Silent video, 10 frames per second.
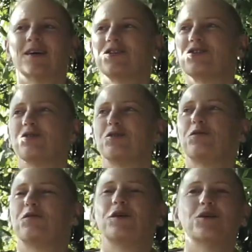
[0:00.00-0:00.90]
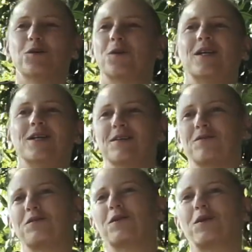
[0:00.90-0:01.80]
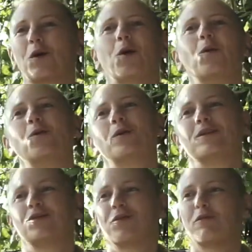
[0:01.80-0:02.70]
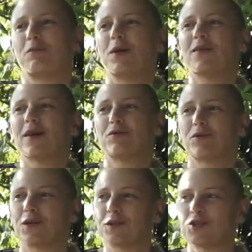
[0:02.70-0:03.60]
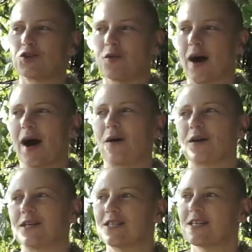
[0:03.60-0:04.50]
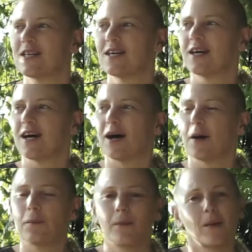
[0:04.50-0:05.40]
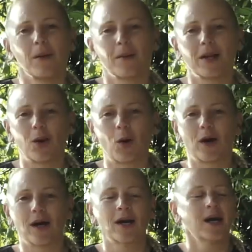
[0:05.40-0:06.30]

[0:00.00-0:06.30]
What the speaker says: to feel the wind and feel the cold, and to have been there for 2 hours, maybe a bit longer,